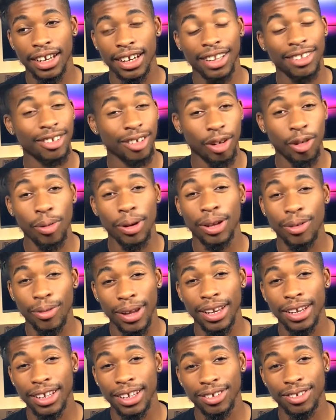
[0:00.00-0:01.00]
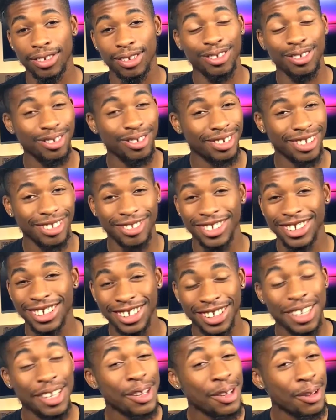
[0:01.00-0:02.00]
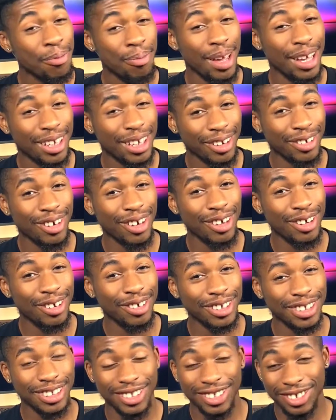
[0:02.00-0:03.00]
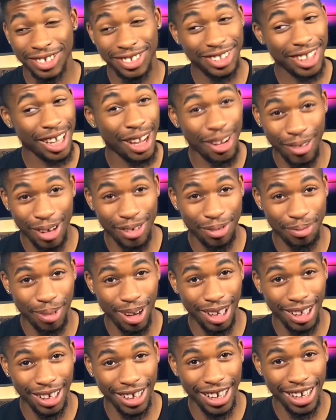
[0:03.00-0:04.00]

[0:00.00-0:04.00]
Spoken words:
That's a quick way to get sued, so just make your own and stay away from all of that,